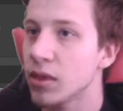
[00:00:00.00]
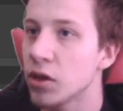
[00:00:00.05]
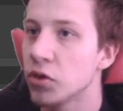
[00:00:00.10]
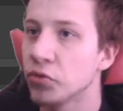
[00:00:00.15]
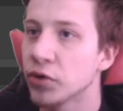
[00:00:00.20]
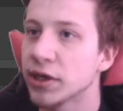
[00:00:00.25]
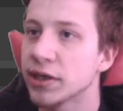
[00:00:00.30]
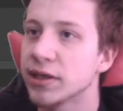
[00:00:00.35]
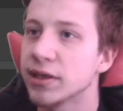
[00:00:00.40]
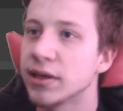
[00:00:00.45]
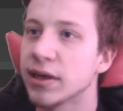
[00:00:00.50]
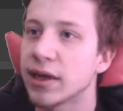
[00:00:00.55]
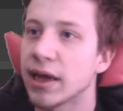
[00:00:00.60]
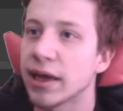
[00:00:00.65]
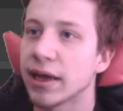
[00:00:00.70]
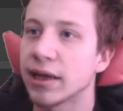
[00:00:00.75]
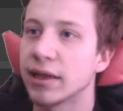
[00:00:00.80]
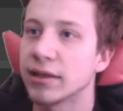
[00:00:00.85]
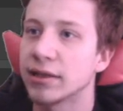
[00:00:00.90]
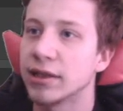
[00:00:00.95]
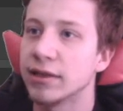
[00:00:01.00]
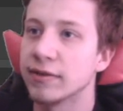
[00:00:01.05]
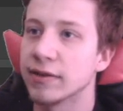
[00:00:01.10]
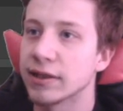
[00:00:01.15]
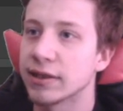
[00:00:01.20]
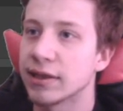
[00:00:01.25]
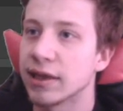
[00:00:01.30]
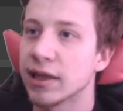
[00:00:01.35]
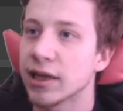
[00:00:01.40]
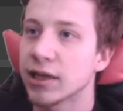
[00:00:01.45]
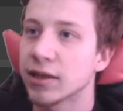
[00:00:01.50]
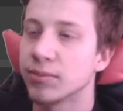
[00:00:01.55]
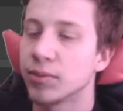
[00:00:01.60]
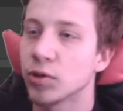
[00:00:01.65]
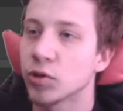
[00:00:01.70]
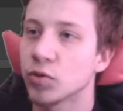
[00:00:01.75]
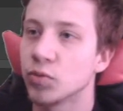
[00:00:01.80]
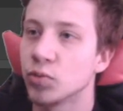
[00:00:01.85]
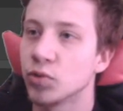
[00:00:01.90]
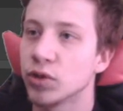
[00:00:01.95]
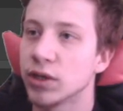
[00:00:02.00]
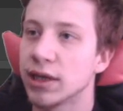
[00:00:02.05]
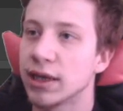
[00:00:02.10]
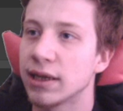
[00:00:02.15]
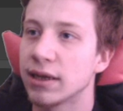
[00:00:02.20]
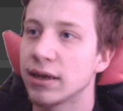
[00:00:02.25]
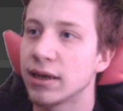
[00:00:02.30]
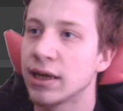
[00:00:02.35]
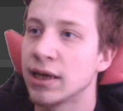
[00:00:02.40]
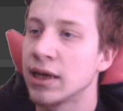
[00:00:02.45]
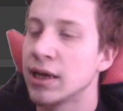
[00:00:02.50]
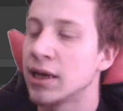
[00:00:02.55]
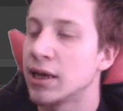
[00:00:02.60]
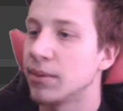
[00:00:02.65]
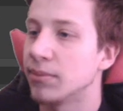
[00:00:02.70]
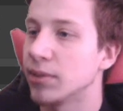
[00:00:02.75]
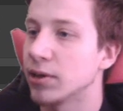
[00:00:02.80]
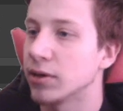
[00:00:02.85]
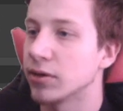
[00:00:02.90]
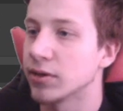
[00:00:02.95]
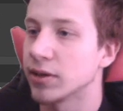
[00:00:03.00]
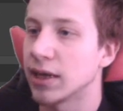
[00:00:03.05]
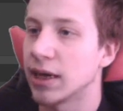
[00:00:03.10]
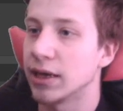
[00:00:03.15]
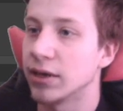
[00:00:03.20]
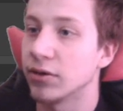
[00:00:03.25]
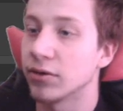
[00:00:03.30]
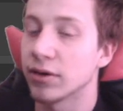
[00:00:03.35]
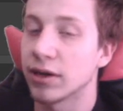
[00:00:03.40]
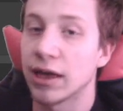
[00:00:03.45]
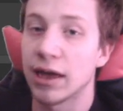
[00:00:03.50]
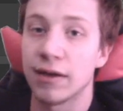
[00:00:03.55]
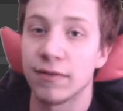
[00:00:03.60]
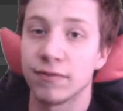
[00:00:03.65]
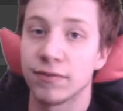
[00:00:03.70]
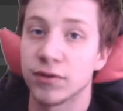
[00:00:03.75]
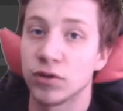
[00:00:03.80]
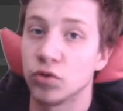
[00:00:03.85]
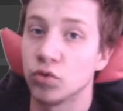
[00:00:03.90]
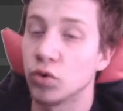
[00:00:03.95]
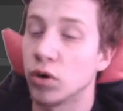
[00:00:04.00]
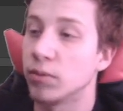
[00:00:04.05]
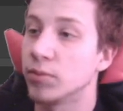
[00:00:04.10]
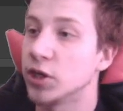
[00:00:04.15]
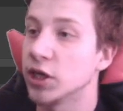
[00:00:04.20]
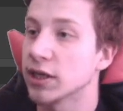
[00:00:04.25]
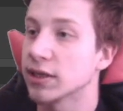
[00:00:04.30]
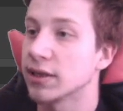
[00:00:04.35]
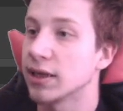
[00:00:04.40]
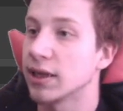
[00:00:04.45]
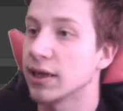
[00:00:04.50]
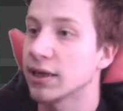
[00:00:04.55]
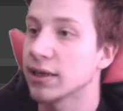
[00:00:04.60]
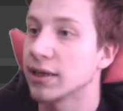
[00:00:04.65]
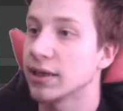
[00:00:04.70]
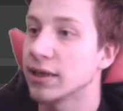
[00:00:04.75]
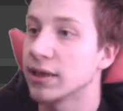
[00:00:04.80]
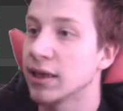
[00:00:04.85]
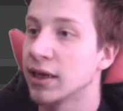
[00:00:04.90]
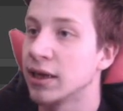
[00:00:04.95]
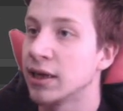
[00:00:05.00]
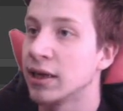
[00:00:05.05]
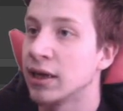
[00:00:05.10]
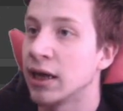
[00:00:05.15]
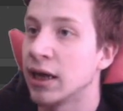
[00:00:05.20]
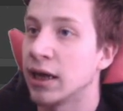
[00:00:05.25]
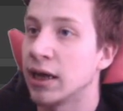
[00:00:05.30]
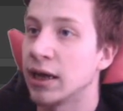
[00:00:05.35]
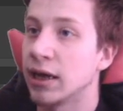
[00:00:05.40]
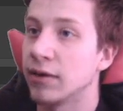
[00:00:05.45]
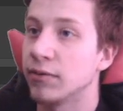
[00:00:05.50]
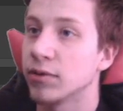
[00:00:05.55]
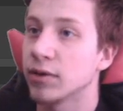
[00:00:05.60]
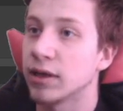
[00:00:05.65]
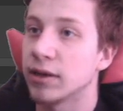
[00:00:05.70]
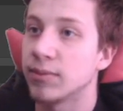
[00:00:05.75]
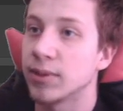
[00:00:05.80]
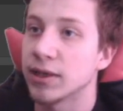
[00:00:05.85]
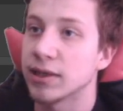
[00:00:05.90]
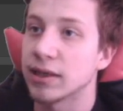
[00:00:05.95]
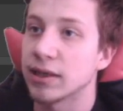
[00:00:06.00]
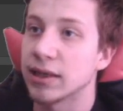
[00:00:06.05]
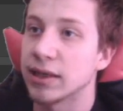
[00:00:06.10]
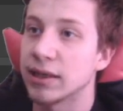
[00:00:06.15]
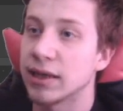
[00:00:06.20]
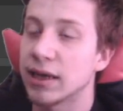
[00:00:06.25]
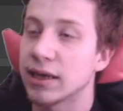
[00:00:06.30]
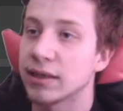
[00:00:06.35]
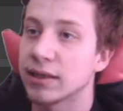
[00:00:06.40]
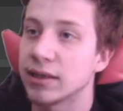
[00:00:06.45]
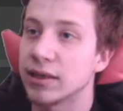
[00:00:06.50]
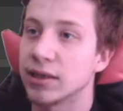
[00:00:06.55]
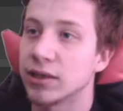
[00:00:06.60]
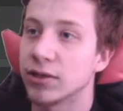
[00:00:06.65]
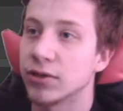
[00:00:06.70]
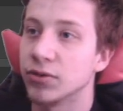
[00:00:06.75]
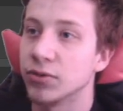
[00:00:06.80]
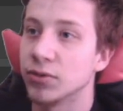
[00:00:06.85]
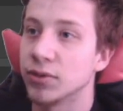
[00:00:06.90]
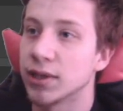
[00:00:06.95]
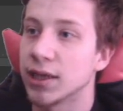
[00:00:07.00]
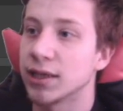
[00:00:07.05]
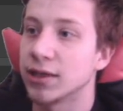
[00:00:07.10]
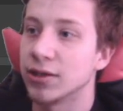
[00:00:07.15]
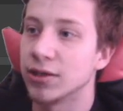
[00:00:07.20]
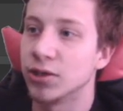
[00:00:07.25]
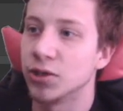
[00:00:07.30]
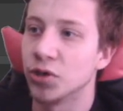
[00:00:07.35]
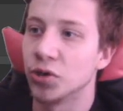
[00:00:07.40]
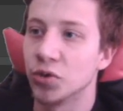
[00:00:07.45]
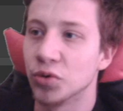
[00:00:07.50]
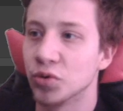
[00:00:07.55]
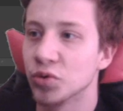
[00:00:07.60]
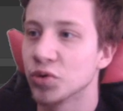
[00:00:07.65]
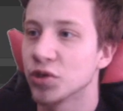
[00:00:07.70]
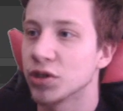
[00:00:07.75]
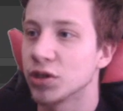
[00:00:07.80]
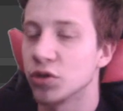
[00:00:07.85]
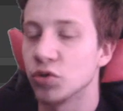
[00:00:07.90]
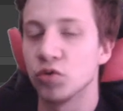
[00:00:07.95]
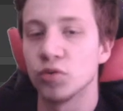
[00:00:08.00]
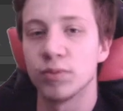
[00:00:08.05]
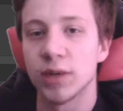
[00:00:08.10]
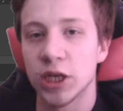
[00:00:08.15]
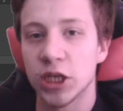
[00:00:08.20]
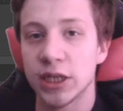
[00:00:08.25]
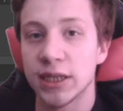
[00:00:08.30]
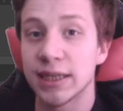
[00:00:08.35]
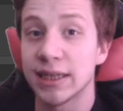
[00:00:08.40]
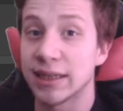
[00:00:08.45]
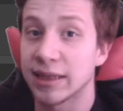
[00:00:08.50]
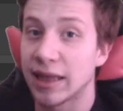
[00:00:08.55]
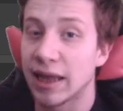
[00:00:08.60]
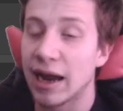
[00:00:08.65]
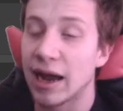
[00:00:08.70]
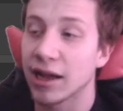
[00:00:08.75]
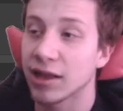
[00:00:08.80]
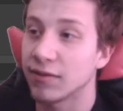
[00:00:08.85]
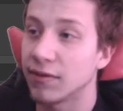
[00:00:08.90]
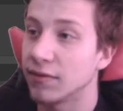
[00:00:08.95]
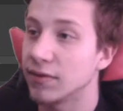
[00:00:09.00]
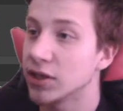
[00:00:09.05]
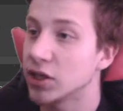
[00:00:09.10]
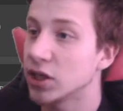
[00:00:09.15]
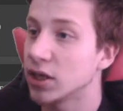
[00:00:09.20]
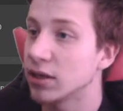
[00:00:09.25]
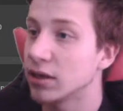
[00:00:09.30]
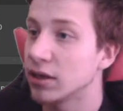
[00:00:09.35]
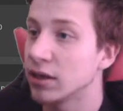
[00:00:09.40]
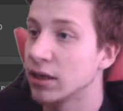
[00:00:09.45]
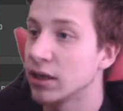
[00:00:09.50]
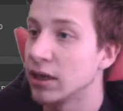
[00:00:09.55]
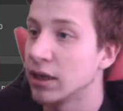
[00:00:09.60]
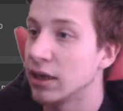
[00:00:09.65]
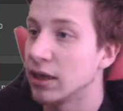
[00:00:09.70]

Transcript: You can see that I can't even select Vox Boolean because I don't have two objects selected. What it basically does is to let those two meshes interact with each other.